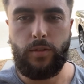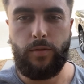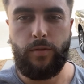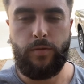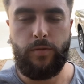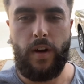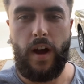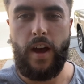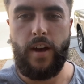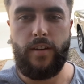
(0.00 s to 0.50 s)

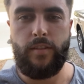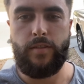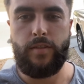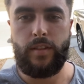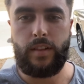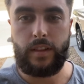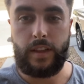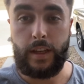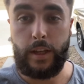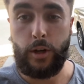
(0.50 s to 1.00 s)

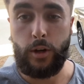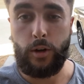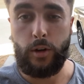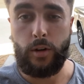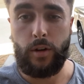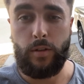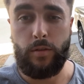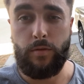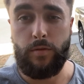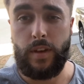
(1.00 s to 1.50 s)

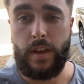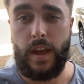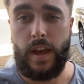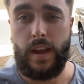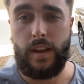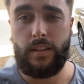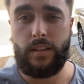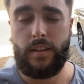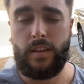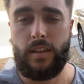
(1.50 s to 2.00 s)
5-liter
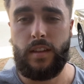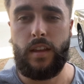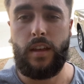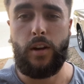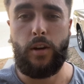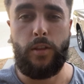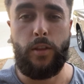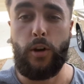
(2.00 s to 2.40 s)
V8,